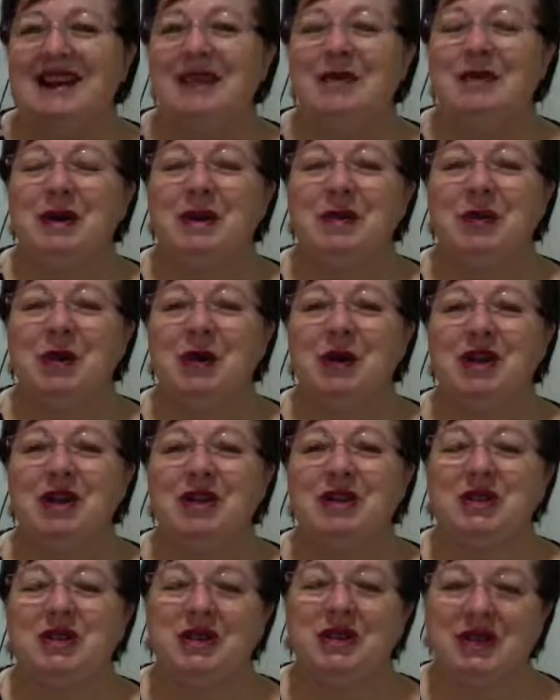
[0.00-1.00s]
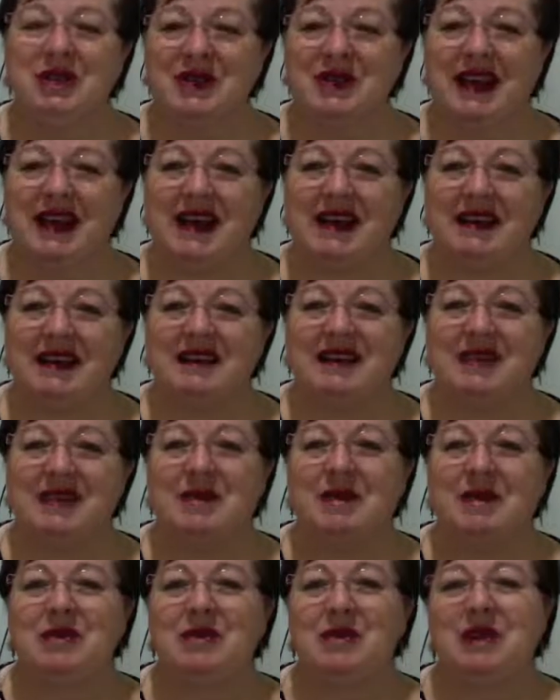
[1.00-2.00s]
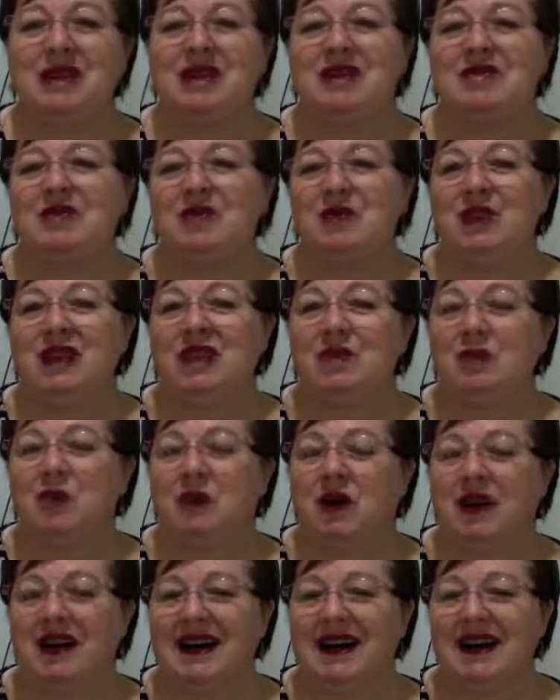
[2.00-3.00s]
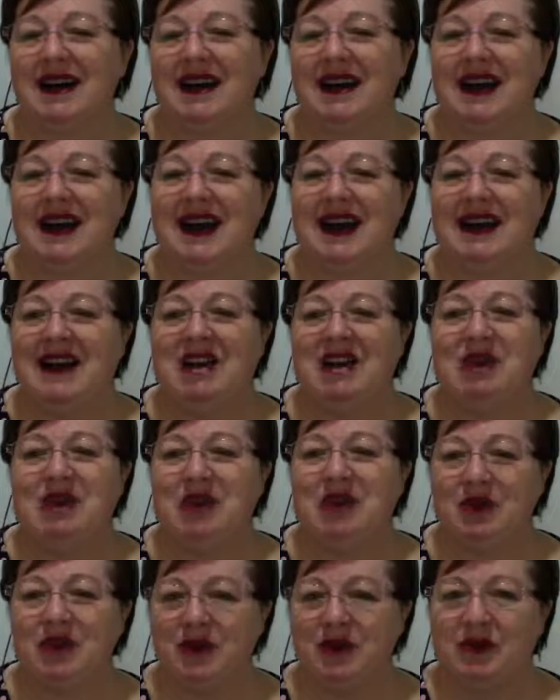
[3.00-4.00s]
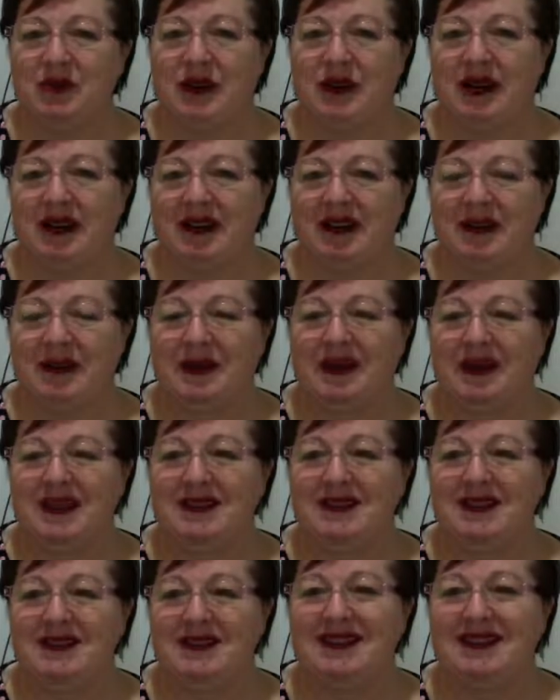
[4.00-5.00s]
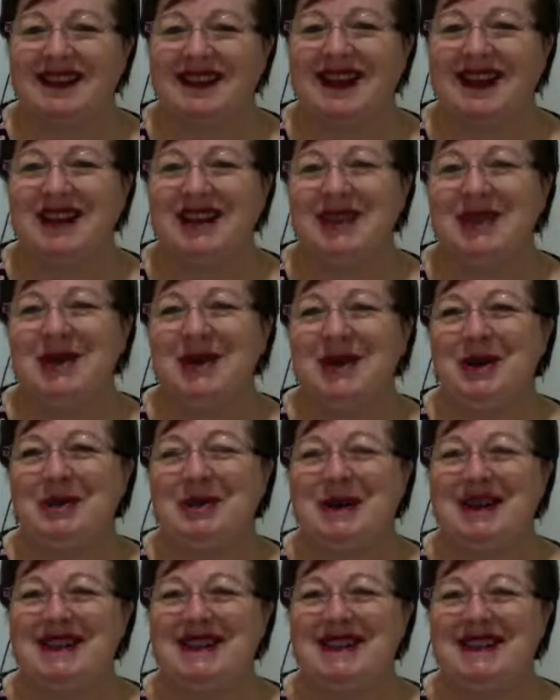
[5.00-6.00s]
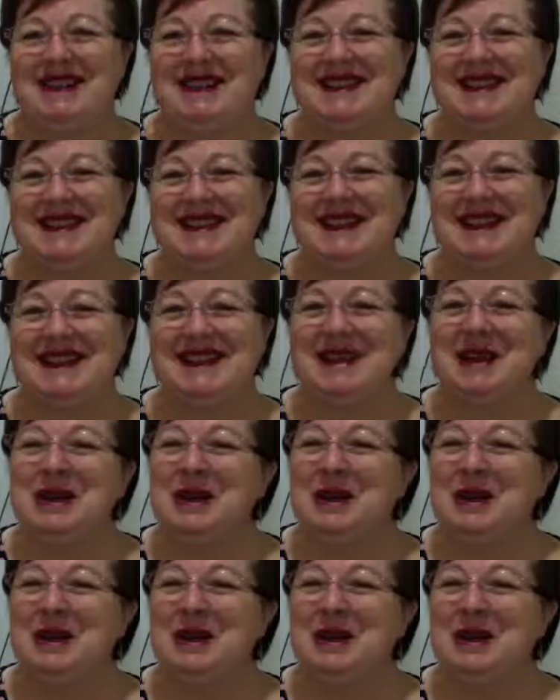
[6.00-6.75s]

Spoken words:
we want to do that so that we can rewire our neural pathways, okay, neuroplasticity,